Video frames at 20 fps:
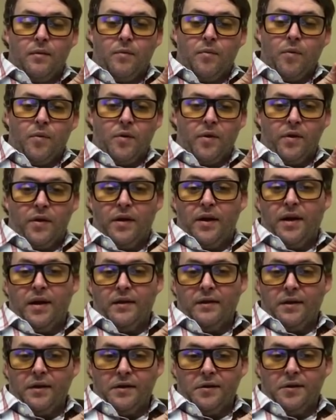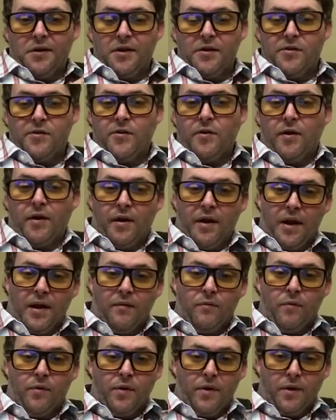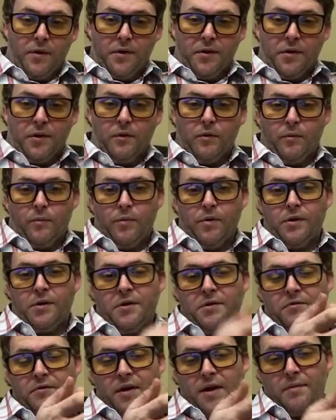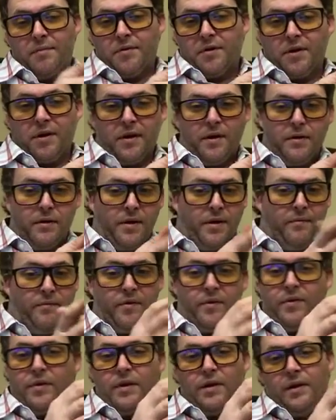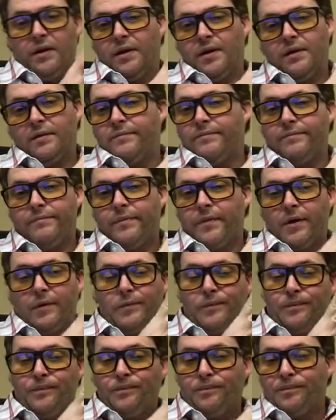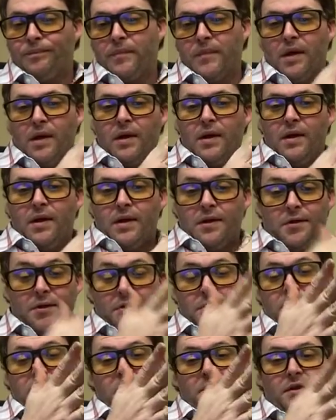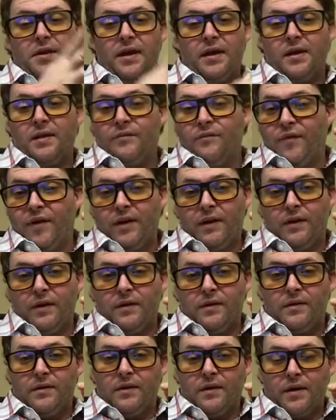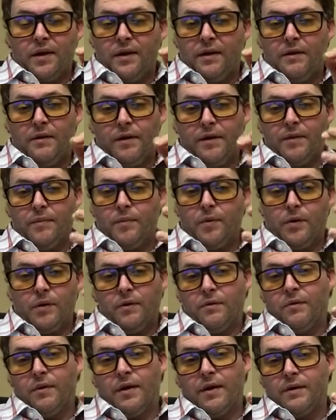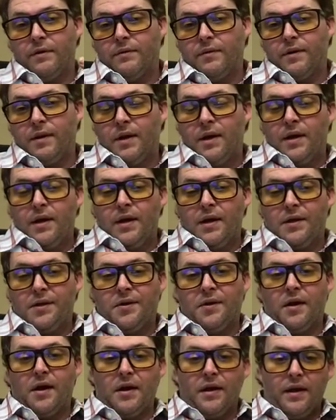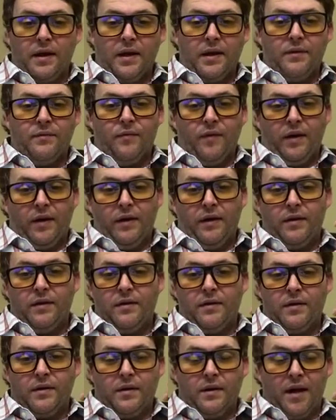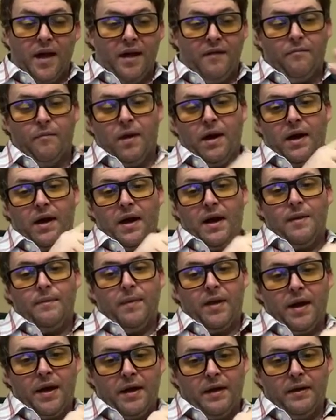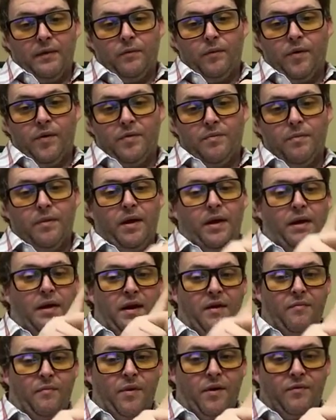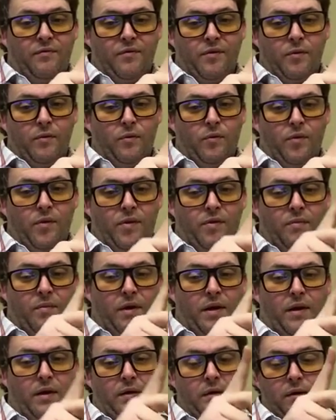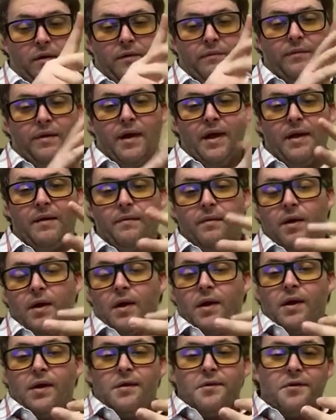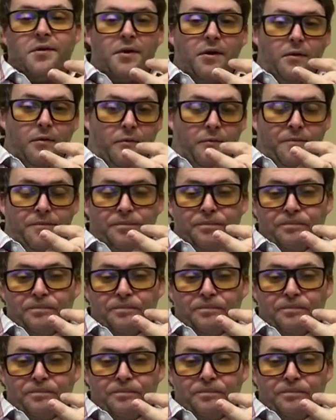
born in the 19th century and have one of those little book straps to carry everything in. Nope. So it's just inconvenient to carry a book around. It's not inconvenient to have my iPad with me and have my phone with me and all of that. So,